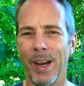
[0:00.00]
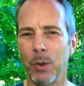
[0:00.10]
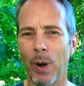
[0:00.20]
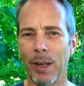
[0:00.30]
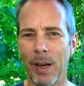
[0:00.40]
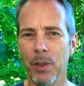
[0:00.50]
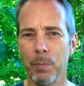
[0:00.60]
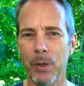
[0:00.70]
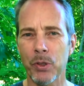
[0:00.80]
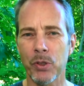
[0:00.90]
And while other
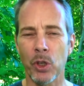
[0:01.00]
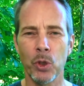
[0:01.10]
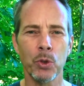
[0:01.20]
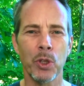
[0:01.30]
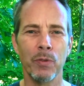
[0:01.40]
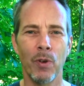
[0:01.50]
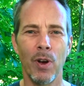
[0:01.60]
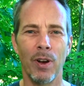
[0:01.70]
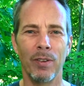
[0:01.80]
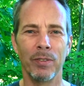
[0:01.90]
muscles are usually
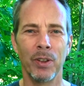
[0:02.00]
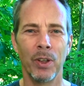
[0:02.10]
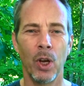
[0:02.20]
involved,